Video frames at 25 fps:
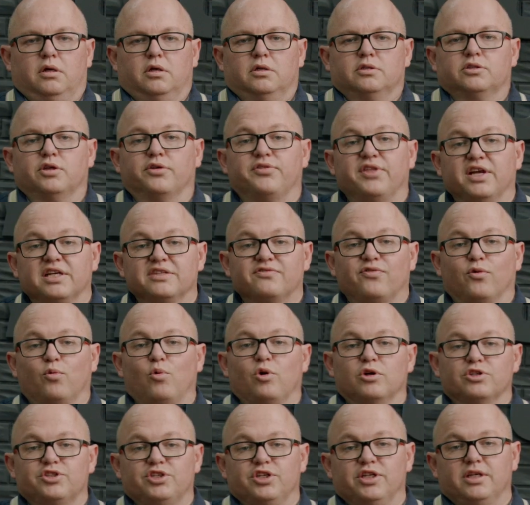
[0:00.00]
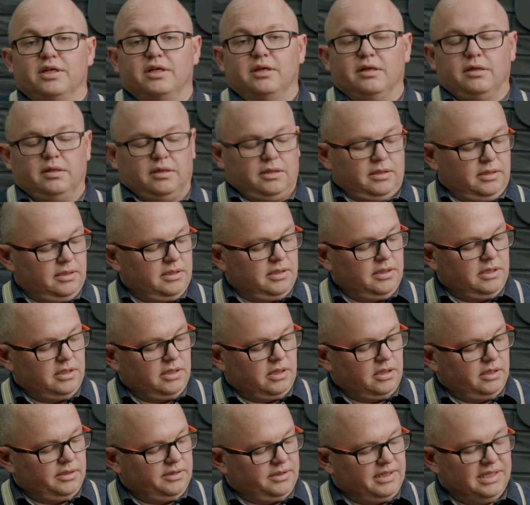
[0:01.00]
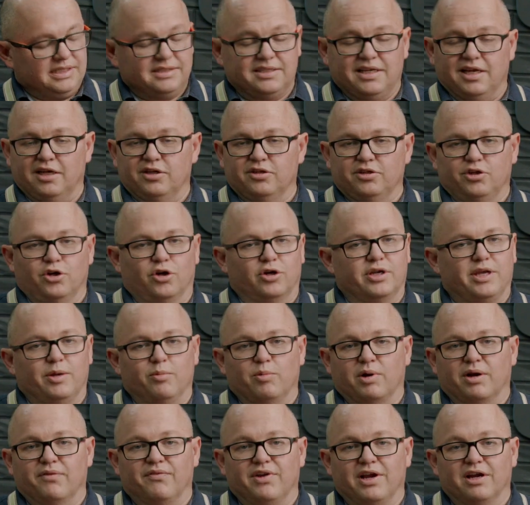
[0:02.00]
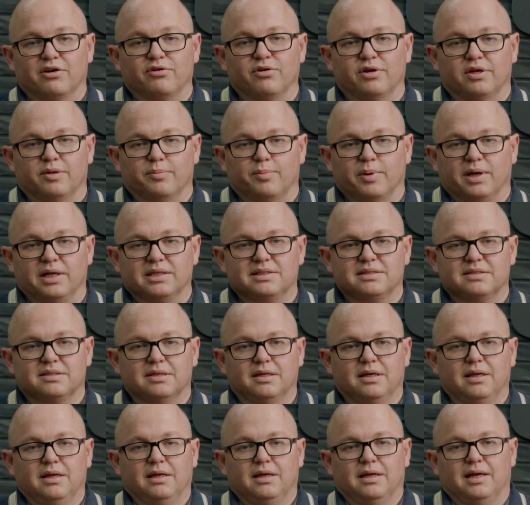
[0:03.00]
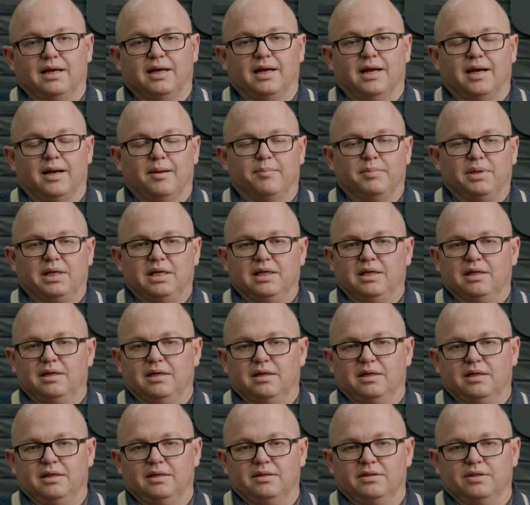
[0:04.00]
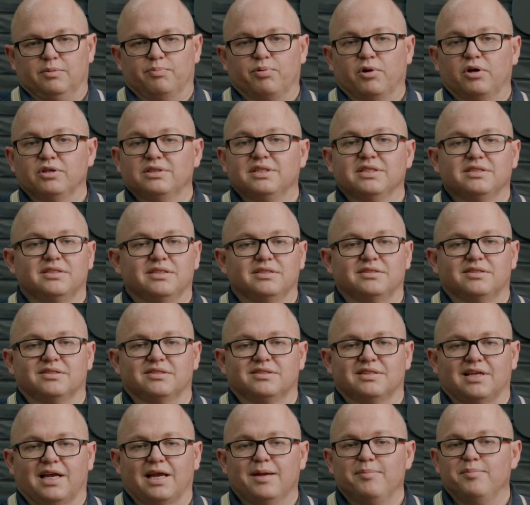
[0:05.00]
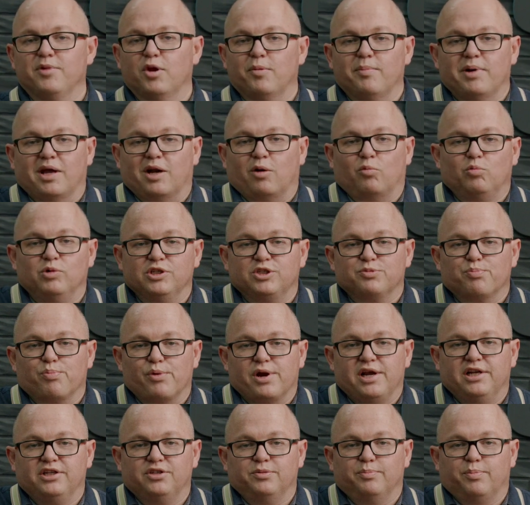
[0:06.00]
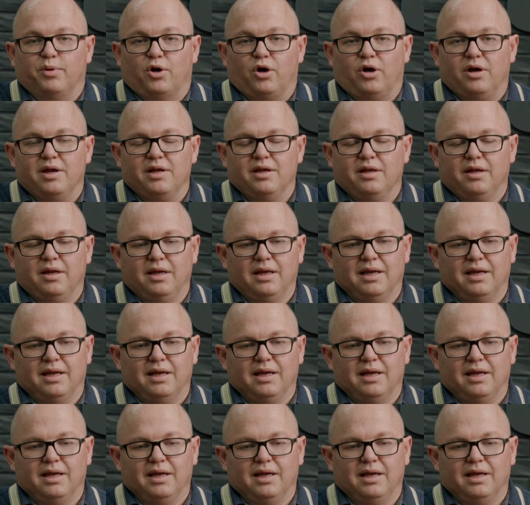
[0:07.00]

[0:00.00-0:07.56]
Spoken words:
So thanks for watching. That's how you knock in one of our cricket bats. The process is the same no matter which brand you buy.